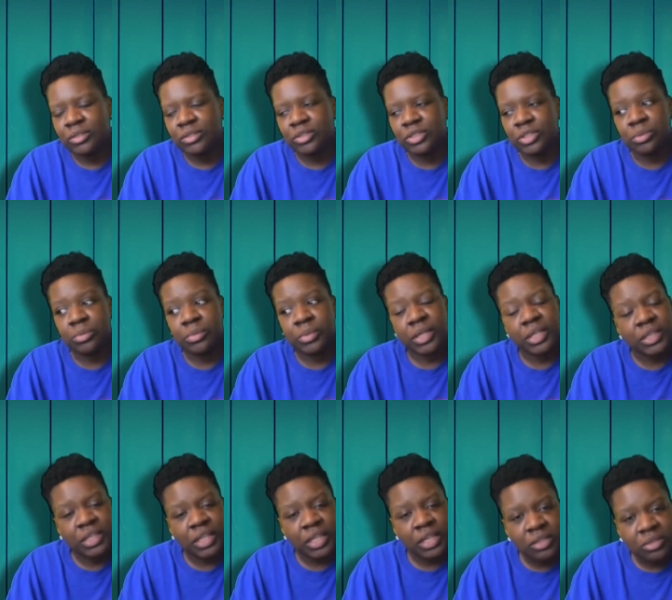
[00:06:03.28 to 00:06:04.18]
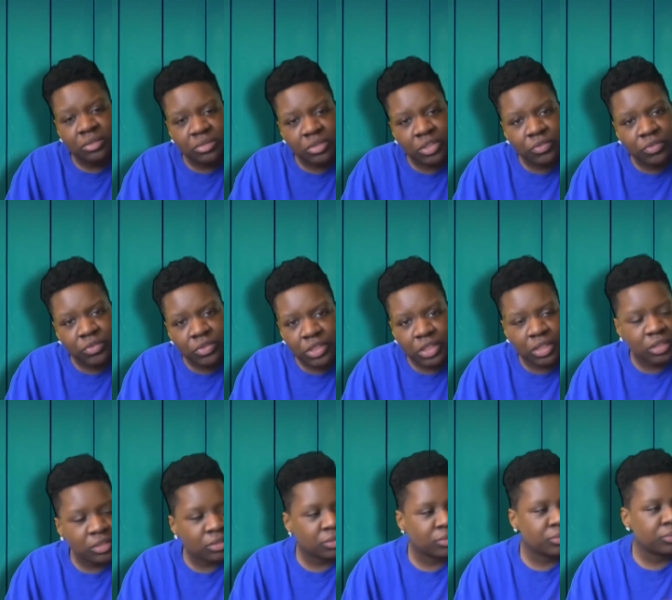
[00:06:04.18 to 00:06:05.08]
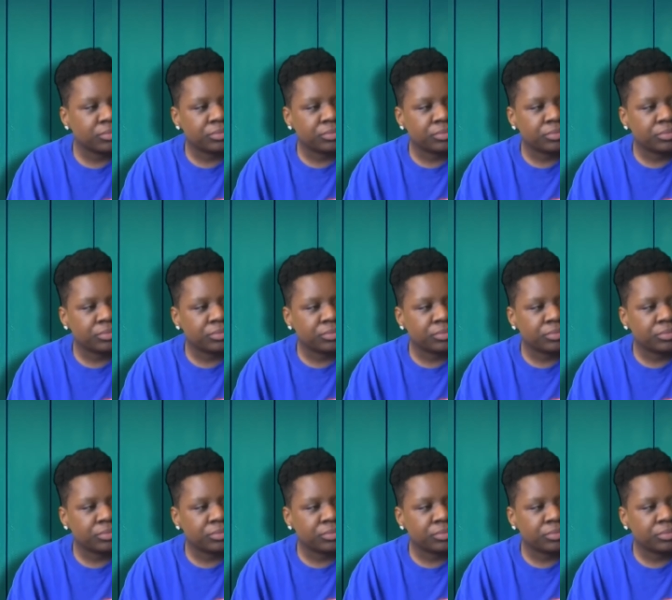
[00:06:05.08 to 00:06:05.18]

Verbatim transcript: something like that, give or take.